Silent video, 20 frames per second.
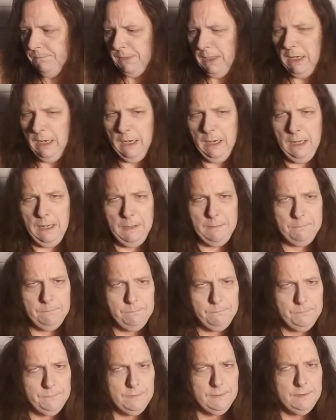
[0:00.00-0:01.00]

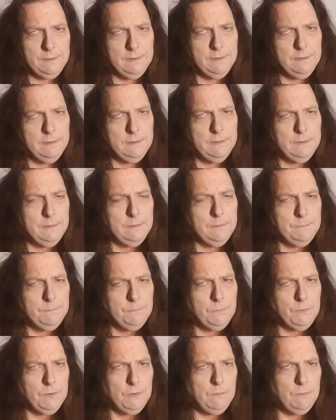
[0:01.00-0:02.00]
um,
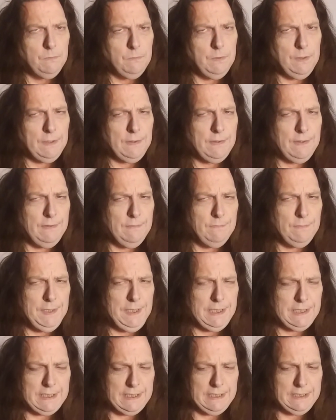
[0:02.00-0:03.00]
within
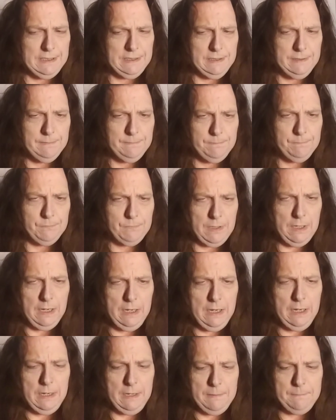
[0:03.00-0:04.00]
reason
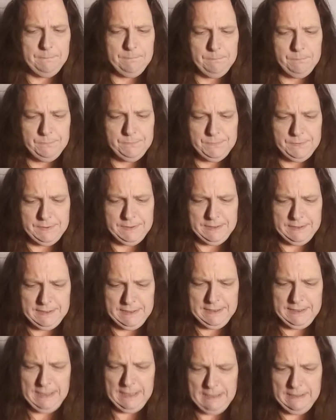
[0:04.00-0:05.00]
um,
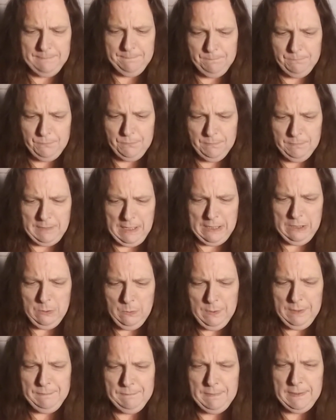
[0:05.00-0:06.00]
to get not
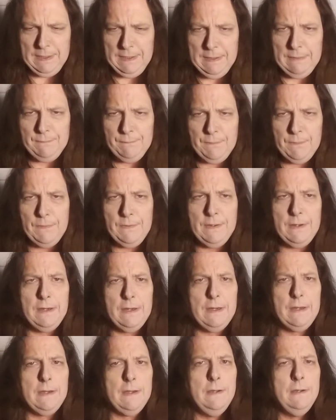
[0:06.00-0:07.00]
only money for
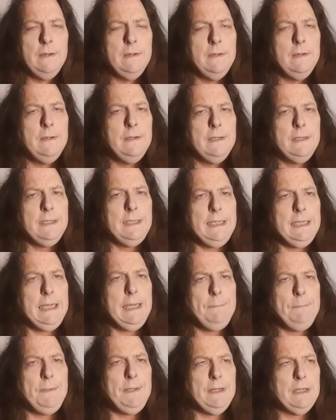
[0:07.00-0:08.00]
the to
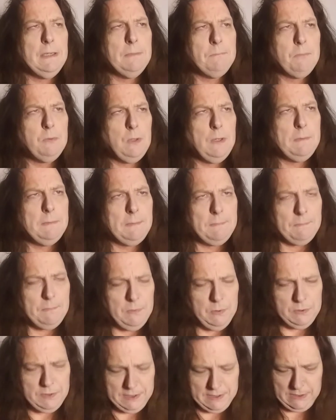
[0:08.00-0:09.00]
keep the unemployment
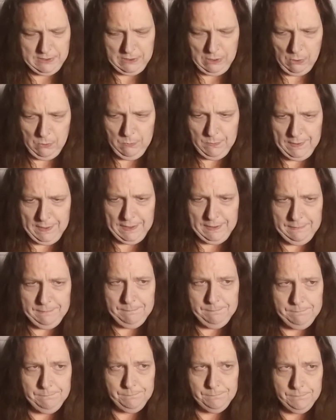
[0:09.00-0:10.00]
boost
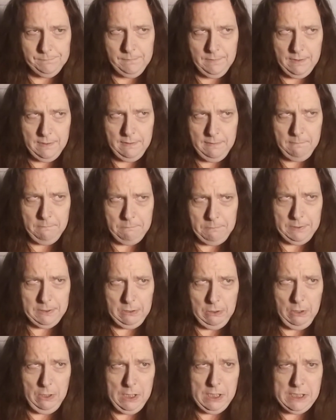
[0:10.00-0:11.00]
going, but
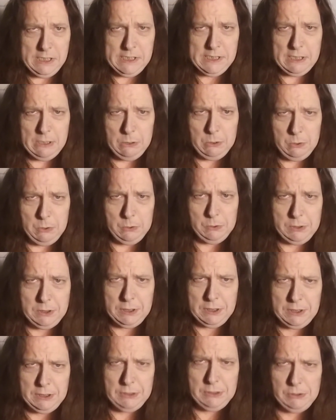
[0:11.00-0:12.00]
also
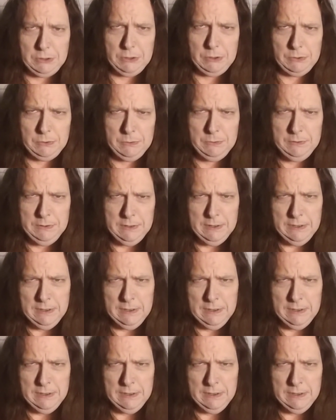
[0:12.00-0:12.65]
to